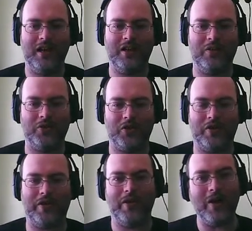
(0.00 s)
And it goes right
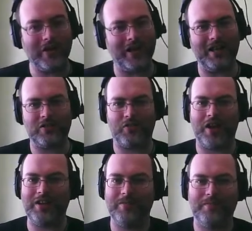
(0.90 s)
right. Okay, that's
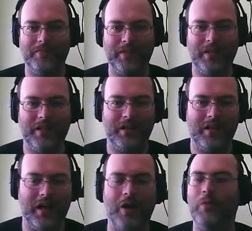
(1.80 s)
fine. Never give
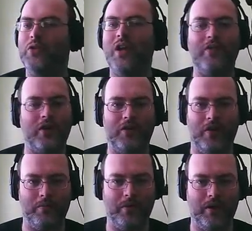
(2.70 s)
up. I will never give
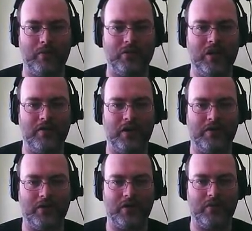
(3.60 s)
up. I will never
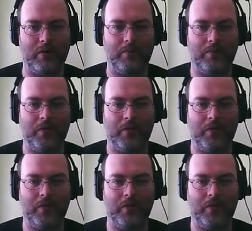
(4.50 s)
ever give up.